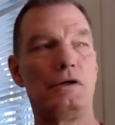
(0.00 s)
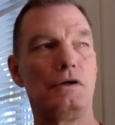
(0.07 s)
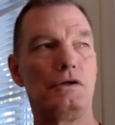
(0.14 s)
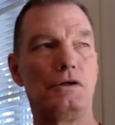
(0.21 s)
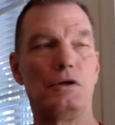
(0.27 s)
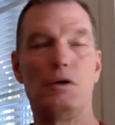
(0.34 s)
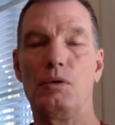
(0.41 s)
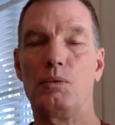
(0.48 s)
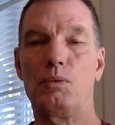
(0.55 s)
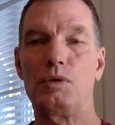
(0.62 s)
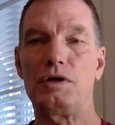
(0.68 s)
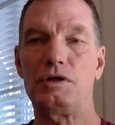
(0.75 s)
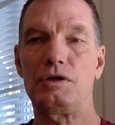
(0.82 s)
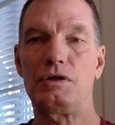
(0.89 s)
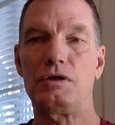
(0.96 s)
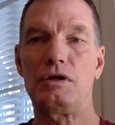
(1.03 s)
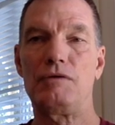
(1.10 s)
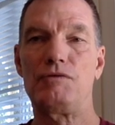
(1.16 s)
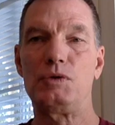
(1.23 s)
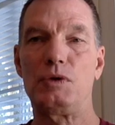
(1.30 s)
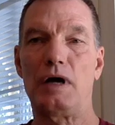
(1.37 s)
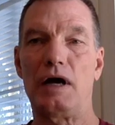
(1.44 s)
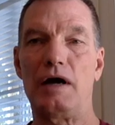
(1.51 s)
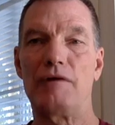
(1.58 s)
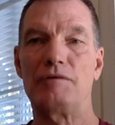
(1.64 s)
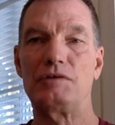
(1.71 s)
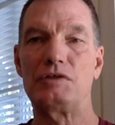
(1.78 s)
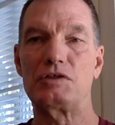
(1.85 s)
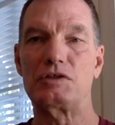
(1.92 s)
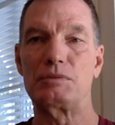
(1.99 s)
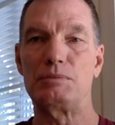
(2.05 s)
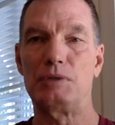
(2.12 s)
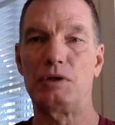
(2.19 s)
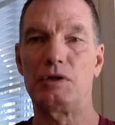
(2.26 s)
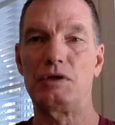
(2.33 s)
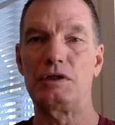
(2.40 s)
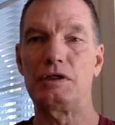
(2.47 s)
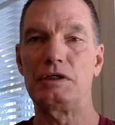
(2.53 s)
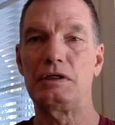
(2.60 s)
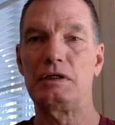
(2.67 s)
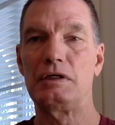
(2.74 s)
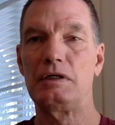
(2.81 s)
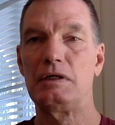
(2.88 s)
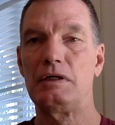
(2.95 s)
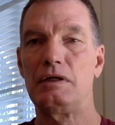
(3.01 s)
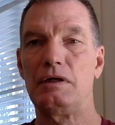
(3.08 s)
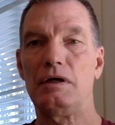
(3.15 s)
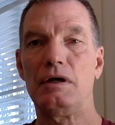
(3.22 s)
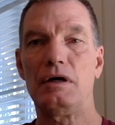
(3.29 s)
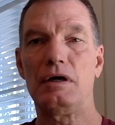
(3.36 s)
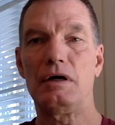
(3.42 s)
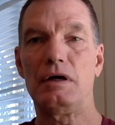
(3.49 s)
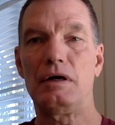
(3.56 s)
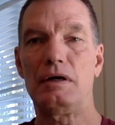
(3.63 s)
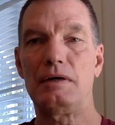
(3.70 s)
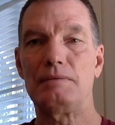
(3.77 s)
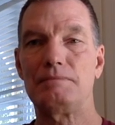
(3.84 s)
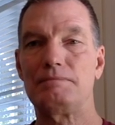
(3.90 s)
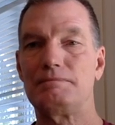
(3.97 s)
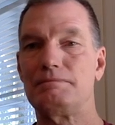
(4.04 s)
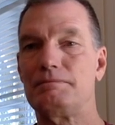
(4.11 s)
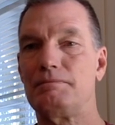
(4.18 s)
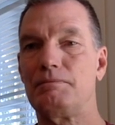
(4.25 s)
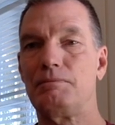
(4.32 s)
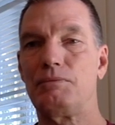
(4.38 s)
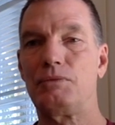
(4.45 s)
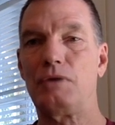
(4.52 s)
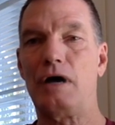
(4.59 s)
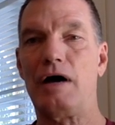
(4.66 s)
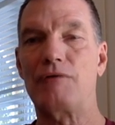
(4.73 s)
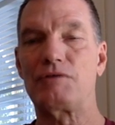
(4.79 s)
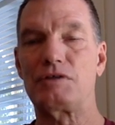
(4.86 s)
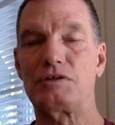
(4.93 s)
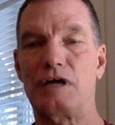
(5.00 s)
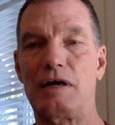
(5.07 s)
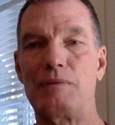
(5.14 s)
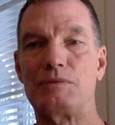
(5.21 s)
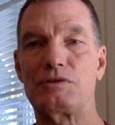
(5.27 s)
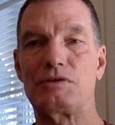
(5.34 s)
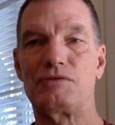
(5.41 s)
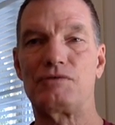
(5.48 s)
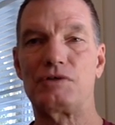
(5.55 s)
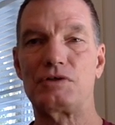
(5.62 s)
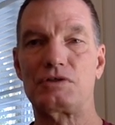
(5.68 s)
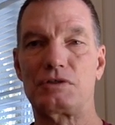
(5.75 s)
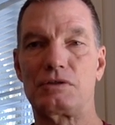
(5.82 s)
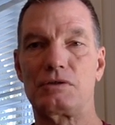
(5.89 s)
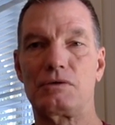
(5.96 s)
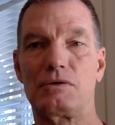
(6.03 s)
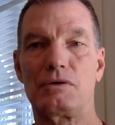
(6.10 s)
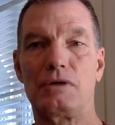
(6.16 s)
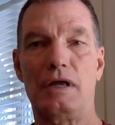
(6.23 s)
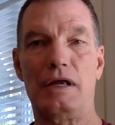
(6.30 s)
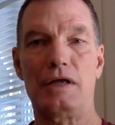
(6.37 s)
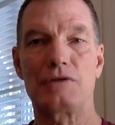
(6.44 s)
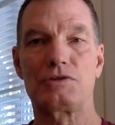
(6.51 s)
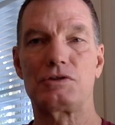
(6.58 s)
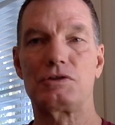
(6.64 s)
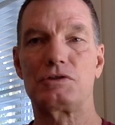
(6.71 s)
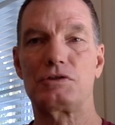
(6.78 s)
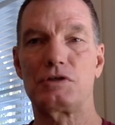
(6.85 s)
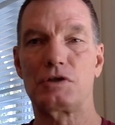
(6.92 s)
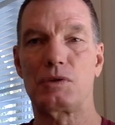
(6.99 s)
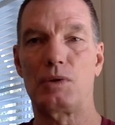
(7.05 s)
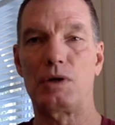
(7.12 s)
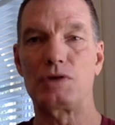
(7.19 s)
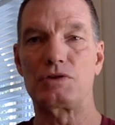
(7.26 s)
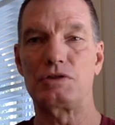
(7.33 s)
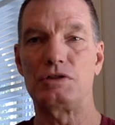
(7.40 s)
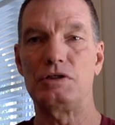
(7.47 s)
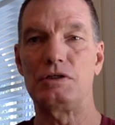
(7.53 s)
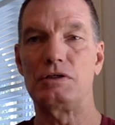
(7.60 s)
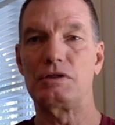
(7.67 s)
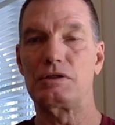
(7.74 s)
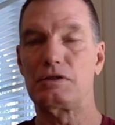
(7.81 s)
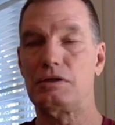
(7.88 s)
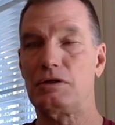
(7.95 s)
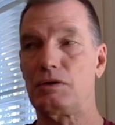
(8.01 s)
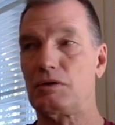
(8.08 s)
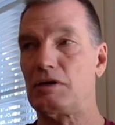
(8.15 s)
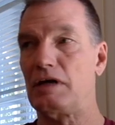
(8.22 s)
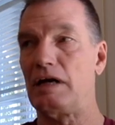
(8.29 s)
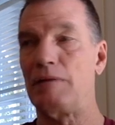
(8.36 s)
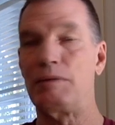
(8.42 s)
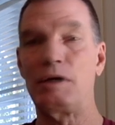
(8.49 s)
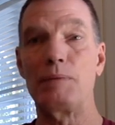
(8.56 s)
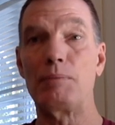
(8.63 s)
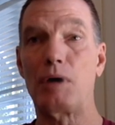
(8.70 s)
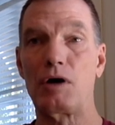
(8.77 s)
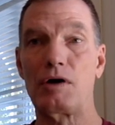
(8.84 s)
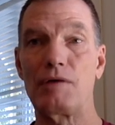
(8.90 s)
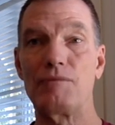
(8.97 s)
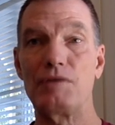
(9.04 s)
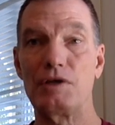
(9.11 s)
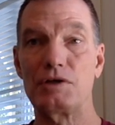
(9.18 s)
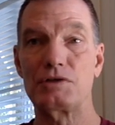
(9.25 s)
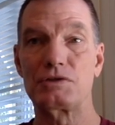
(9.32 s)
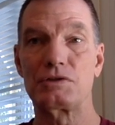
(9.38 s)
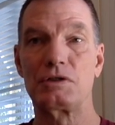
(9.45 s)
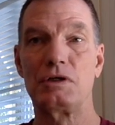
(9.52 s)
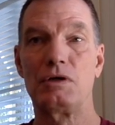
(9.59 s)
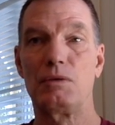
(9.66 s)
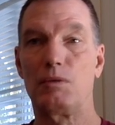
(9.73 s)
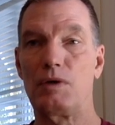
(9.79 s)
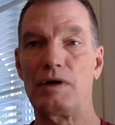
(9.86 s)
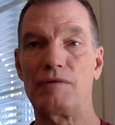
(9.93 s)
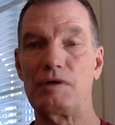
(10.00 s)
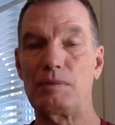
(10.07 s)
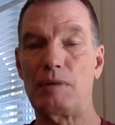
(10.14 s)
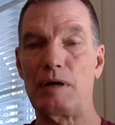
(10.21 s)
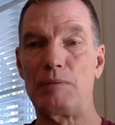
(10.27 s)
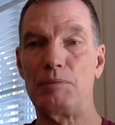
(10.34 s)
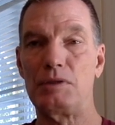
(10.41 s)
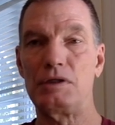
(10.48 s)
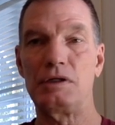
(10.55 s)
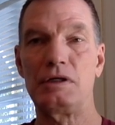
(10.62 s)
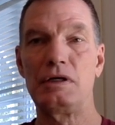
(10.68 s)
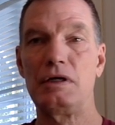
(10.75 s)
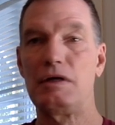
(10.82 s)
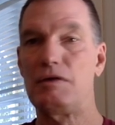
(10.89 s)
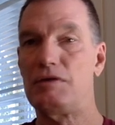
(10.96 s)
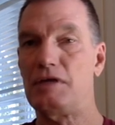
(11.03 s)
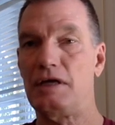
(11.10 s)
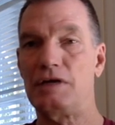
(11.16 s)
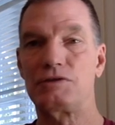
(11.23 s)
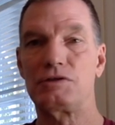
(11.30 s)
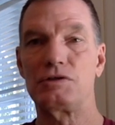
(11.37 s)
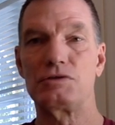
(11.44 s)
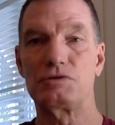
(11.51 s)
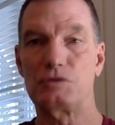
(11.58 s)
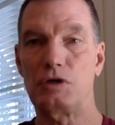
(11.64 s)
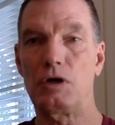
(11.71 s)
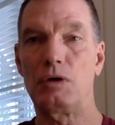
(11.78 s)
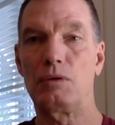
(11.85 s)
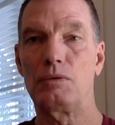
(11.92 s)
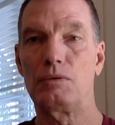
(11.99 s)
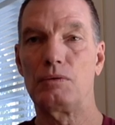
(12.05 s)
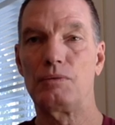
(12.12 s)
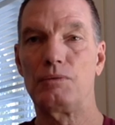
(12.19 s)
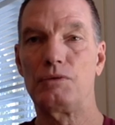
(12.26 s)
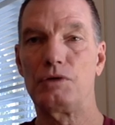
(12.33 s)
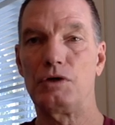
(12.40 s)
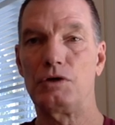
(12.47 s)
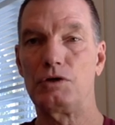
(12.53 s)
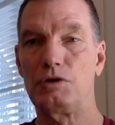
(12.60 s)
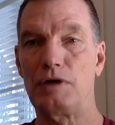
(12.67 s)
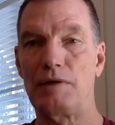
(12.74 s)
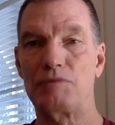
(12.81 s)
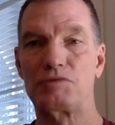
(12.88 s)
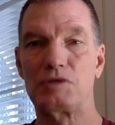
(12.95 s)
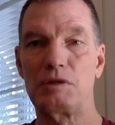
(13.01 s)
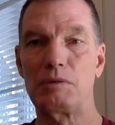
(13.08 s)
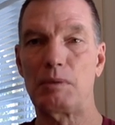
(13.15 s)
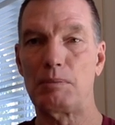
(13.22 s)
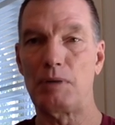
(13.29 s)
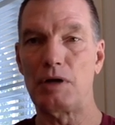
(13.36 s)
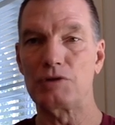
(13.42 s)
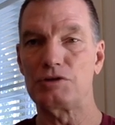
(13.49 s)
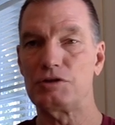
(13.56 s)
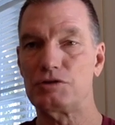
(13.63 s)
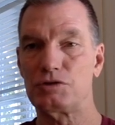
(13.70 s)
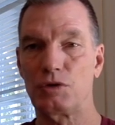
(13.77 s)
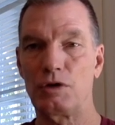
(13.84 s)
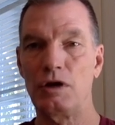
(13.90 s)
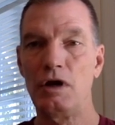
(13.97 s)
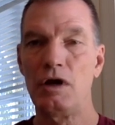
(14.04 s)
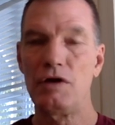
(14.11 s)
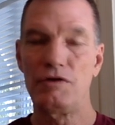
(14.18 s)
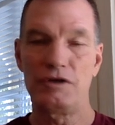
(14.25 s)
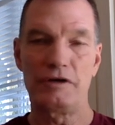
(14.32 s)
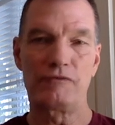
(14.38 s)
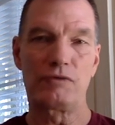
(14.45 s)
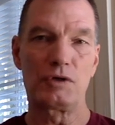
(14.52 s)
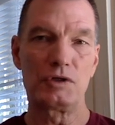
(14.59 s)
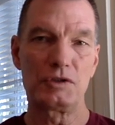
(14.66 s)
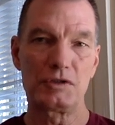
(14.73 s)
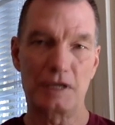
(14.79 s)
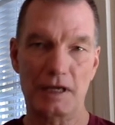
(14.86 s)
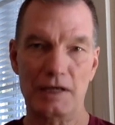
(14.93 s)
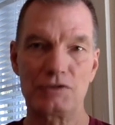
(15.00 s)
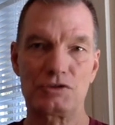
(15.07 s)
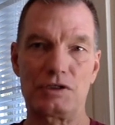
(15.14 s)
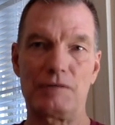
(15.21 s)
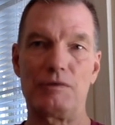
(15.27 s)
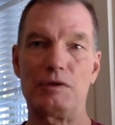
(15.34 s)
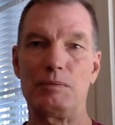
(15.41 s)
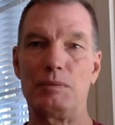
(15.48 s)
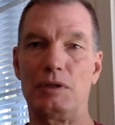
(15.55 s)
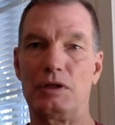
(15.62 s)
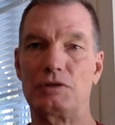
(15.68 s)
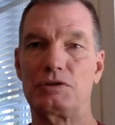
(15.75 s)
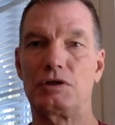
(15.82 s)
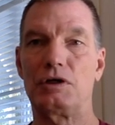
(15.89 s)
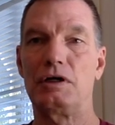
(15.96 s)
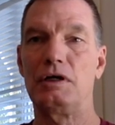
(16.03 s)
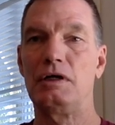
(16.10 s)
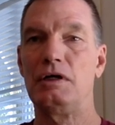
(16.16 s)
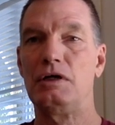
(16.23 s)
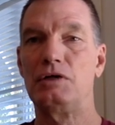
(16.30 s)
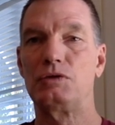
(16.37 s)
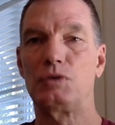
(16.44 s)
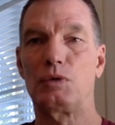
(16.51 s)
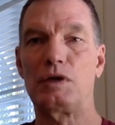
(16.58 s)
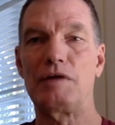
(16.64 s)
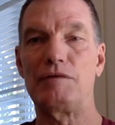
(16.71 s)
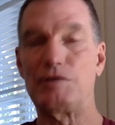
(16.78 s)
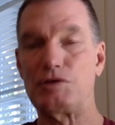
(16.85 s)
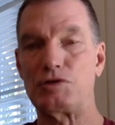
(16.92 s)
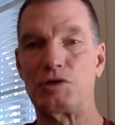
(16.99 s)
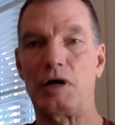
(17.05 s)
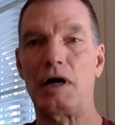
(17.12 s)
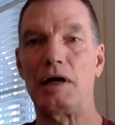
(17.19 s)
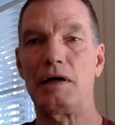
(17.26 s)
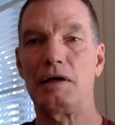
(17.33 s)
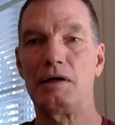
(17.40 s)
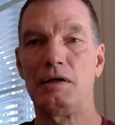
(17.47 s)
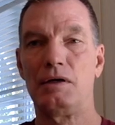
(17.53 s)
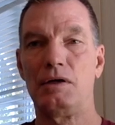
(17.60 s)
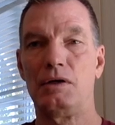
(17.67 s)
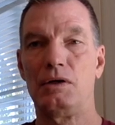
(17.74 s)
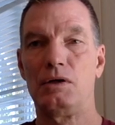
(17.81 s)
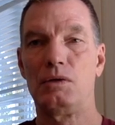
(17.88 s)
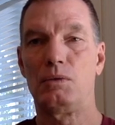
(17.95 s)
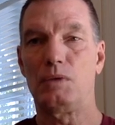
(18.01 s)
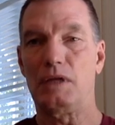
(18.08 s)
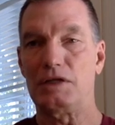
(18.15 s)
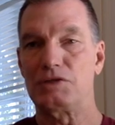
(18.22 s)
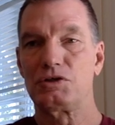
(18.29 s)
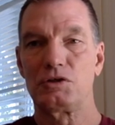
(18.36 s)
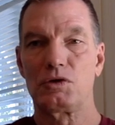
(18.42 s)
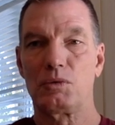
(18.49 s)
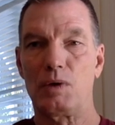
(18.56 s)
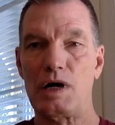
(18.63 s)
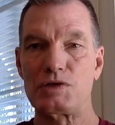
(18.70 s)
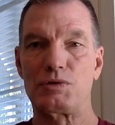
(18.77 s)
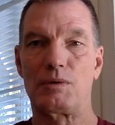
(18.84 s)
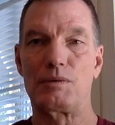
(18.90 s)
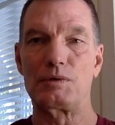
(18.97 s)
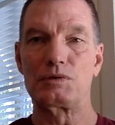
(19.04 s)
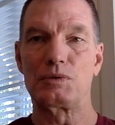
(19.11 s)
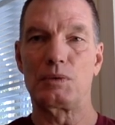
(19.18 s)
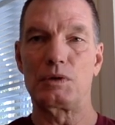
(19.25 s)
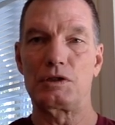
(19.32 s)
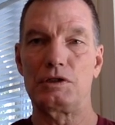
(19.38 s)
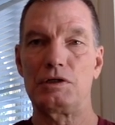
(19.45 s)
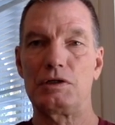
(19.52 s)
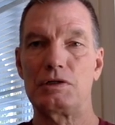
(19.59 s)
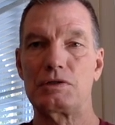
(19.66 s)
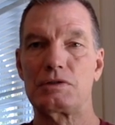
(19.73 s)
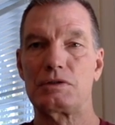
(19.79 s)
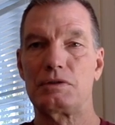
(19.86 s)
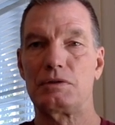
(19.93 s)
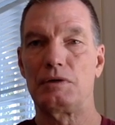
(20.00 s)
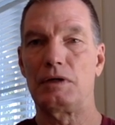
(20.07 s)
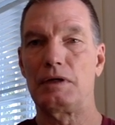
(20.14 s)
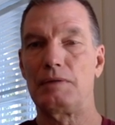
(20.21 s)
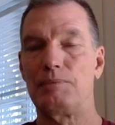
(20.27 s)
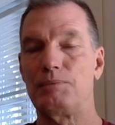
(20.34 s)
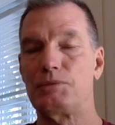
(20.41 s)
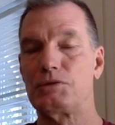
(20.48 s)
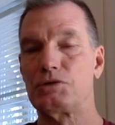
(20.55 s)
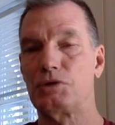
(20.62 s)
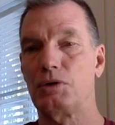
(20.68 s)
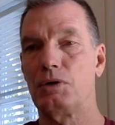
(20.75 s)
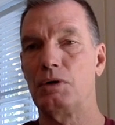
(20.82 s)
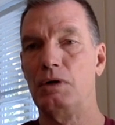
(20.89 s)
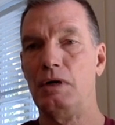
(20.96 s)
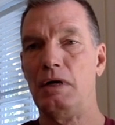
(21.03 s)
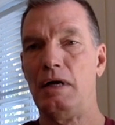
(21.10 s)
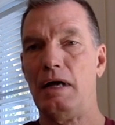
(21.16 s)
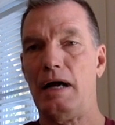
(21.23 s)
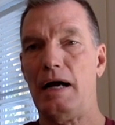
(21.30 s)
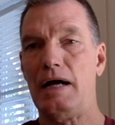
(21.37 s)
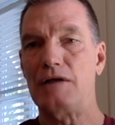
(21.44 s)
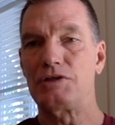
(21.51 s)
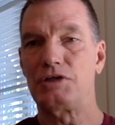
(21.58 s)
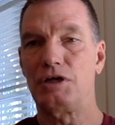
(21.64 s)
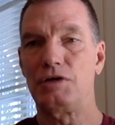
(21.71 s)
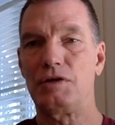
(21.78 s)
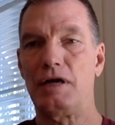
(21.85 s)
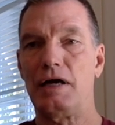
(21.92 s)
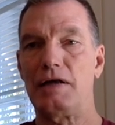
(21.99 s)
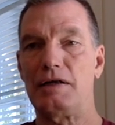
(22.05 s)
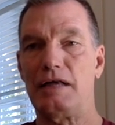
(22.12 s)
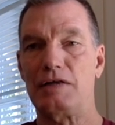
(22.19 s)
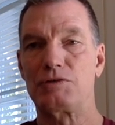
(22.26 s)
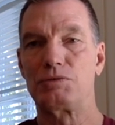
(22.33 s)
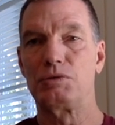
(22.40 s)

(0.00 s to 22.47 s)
you know, we if you have a disability, uh, oftentimes the first answer to the question, is, you know, can I be a part of this, whatever it might be, the answer is no. You know, you have cerebral palsy, so that, therefore you can't serve in the military. Don't even try. Well, I stood to watch for over twenty years, right? So I share that. That's